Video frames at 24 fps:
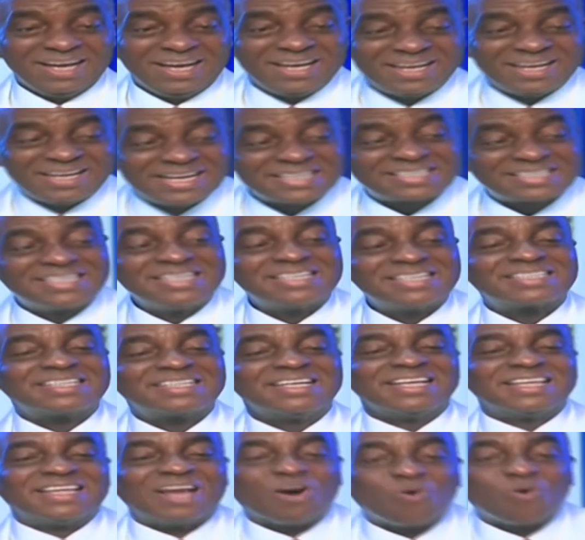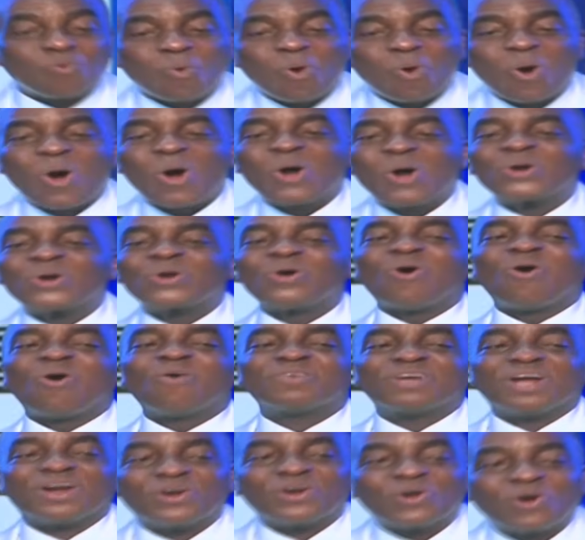This is the word of
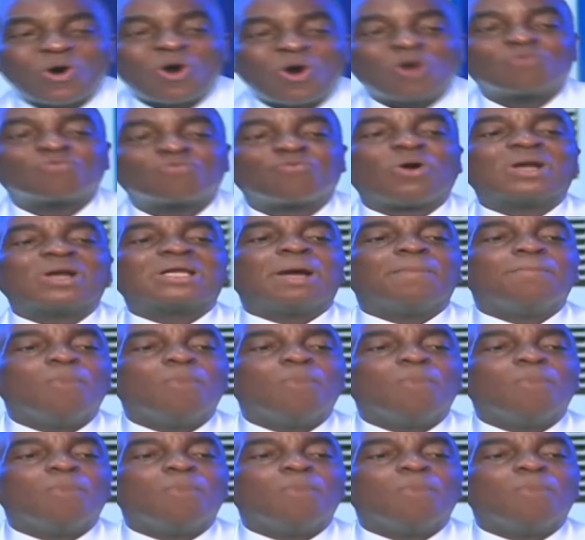the Lord for the